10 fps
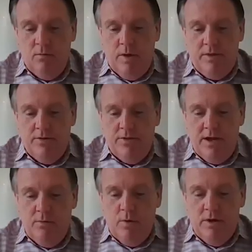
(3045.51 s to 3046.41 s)
Whether
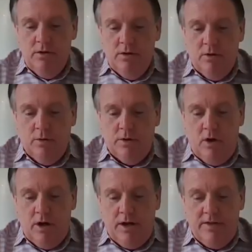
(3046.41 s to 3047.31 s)
they will or
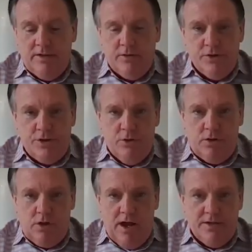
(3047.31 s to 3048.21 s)
not, I think there's still
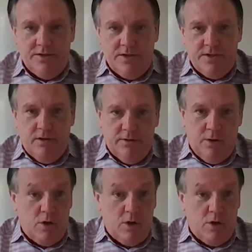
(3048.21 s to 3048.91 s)
clients that are,